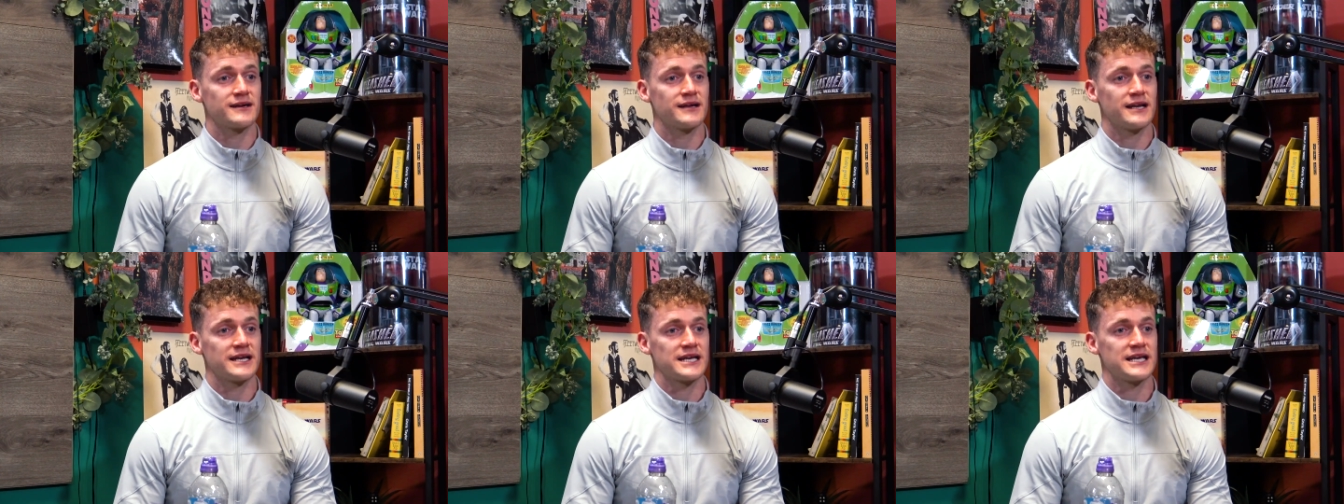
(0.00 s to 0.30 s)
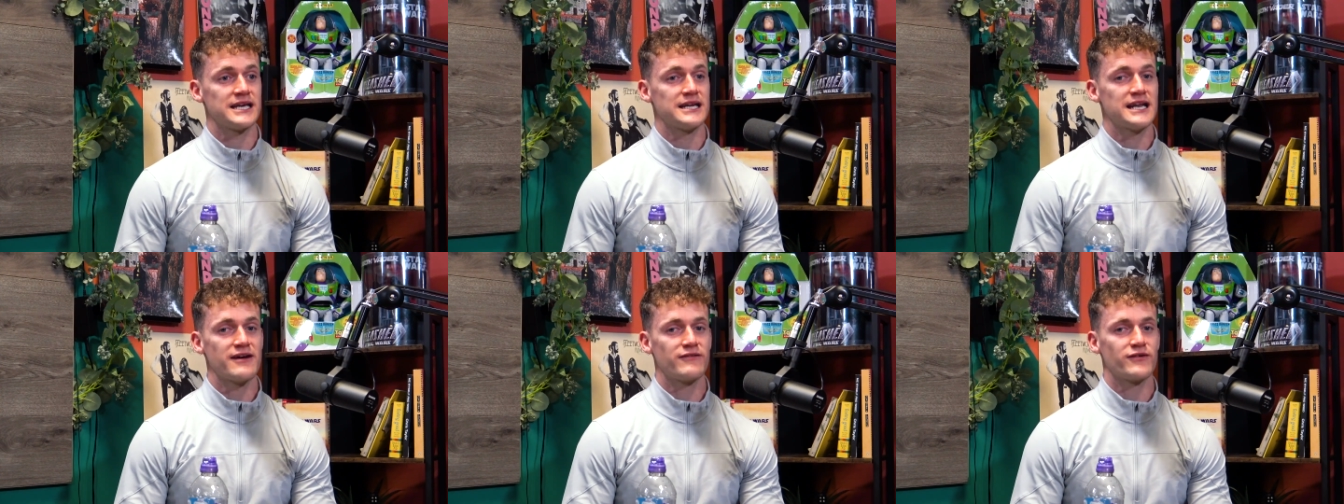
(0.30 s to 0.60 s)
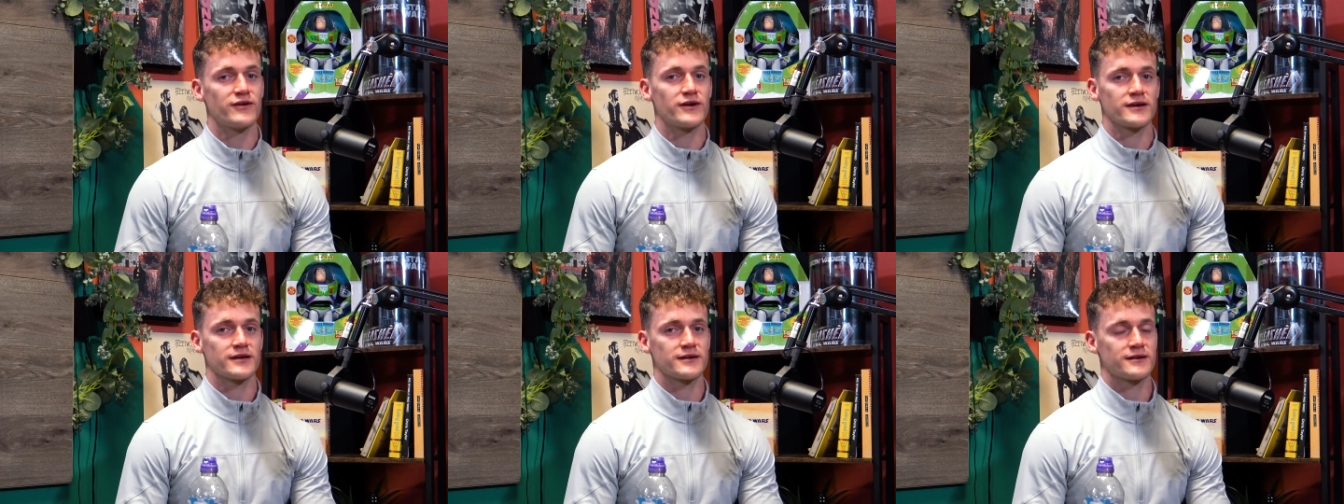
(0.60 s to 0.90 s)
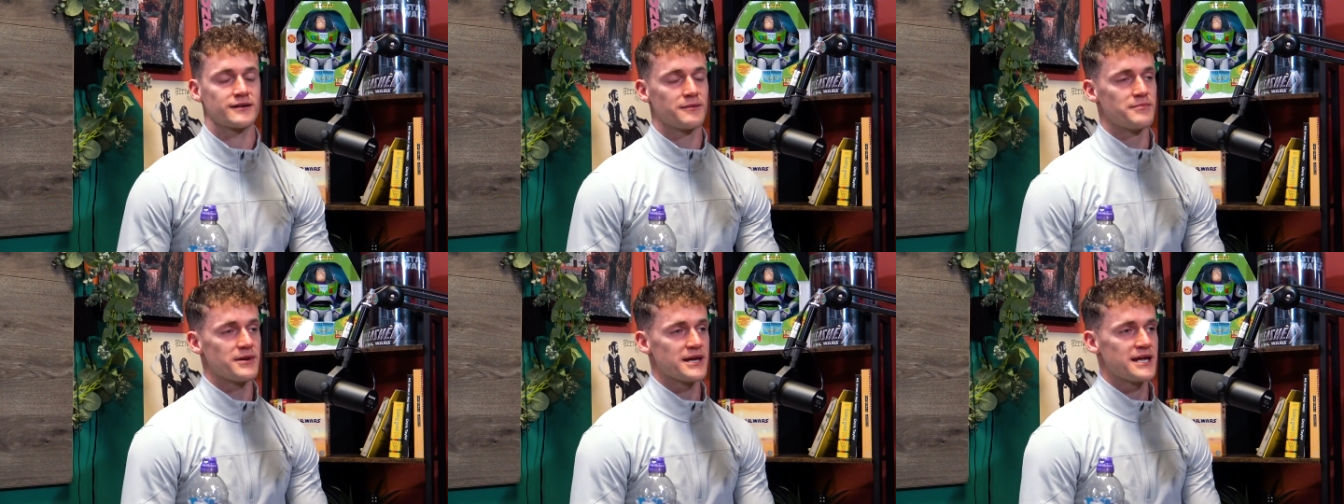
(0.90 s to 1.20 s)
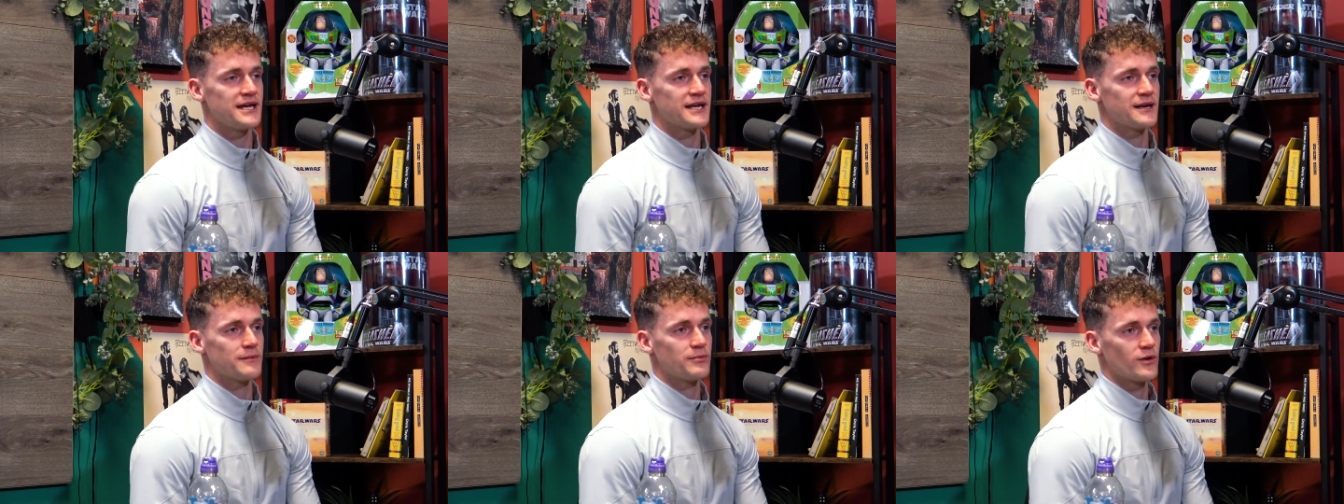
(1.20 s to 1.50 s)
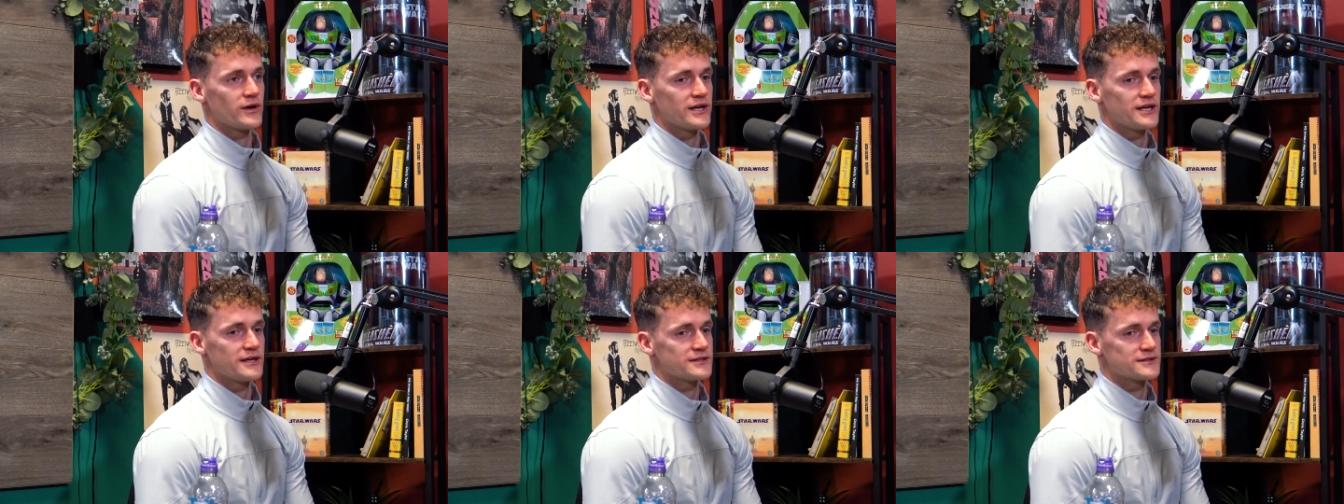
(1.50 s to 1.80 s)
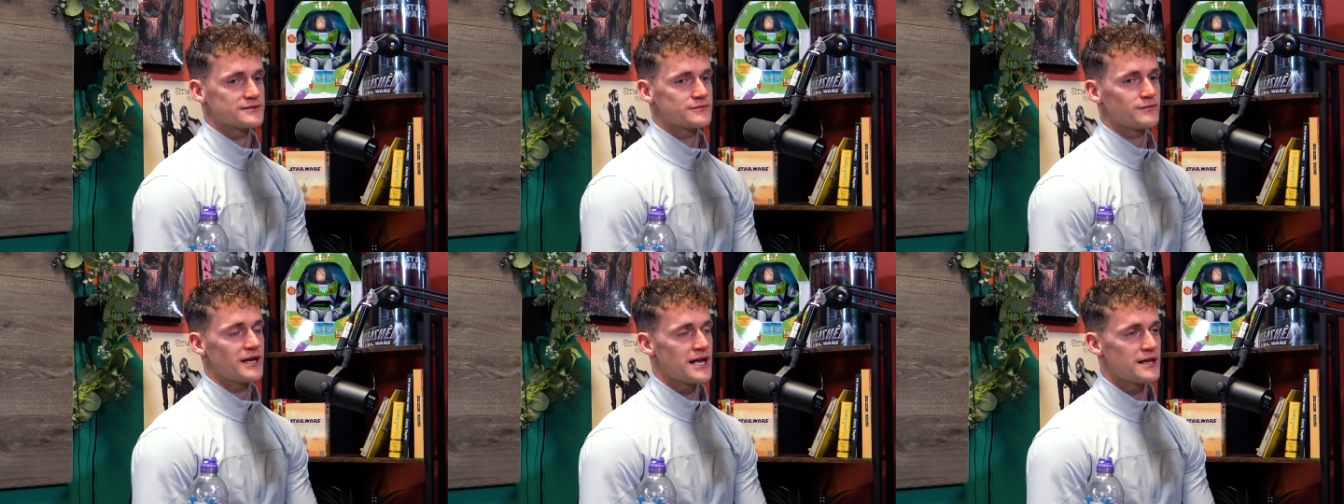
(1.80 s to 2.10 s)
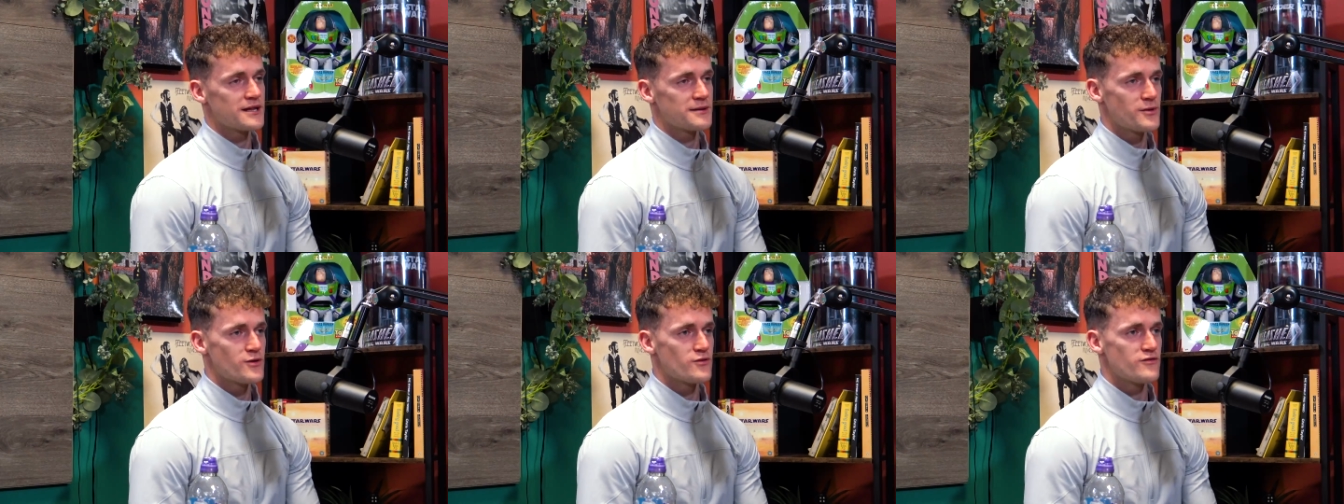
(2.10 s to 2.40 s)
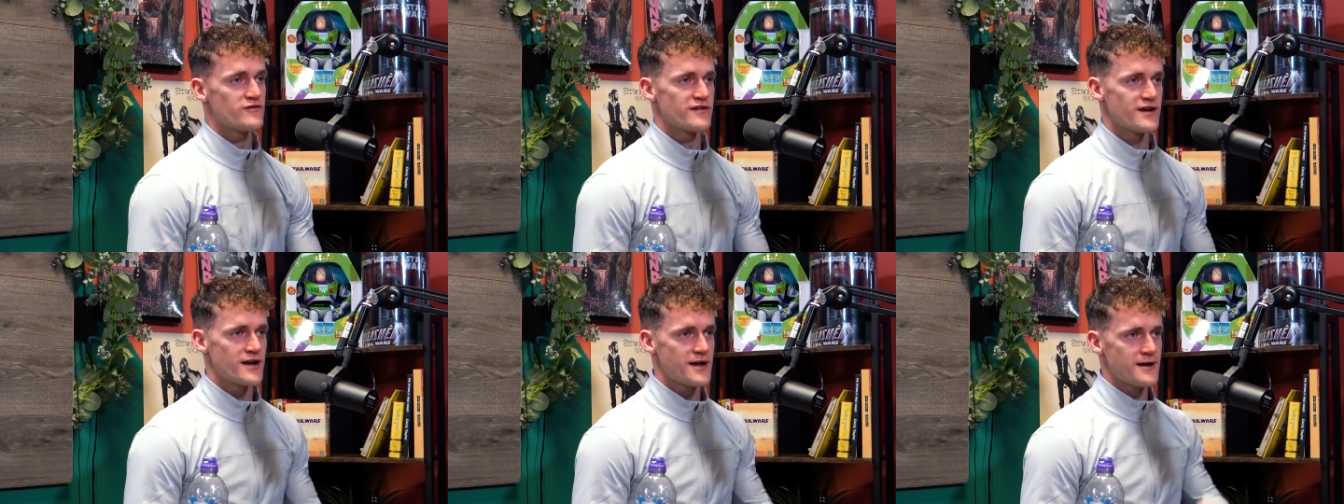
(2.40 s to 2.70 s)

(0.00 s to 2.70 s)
like, he never competed, but he's well out of the move, yeah.